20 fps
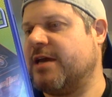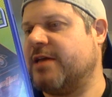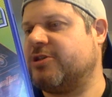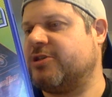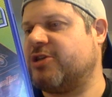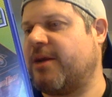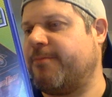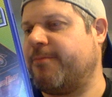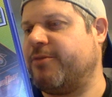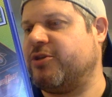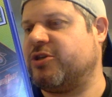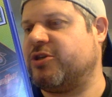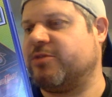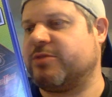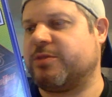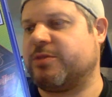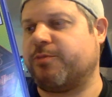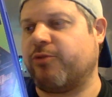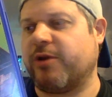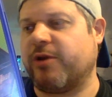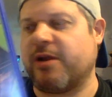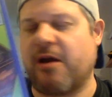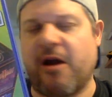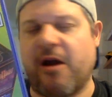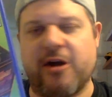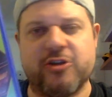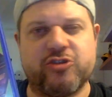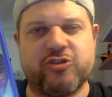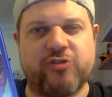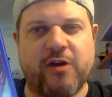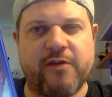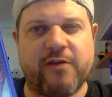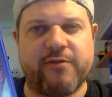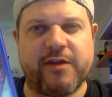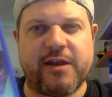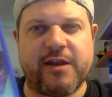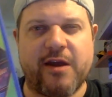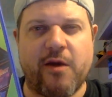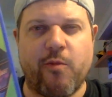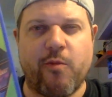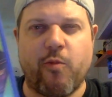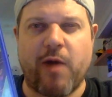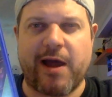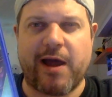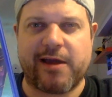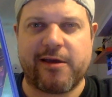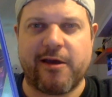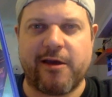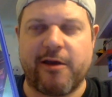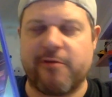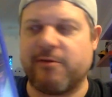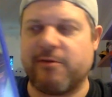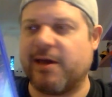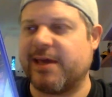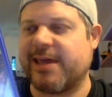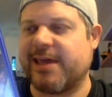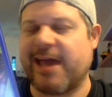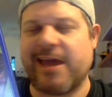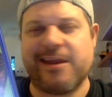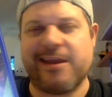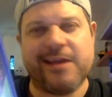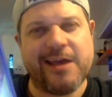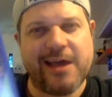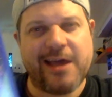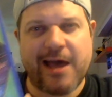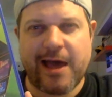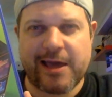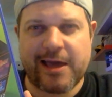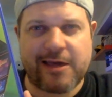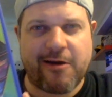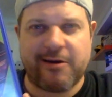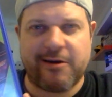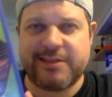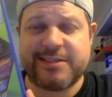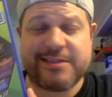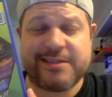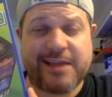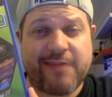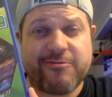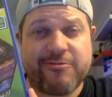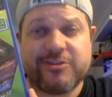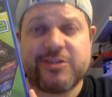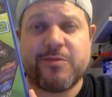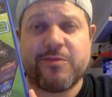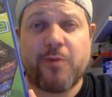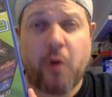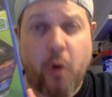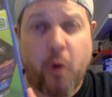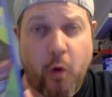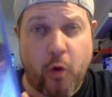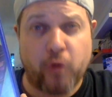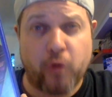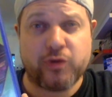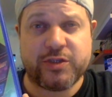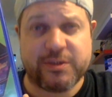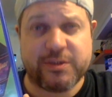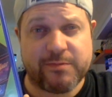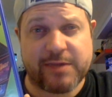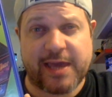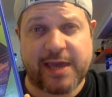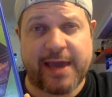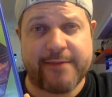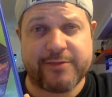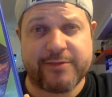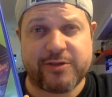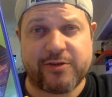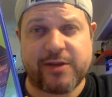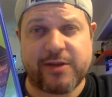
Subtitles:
Championship Sprint, Hard Driving, and Wacko. Again, guys, there are some awesome games on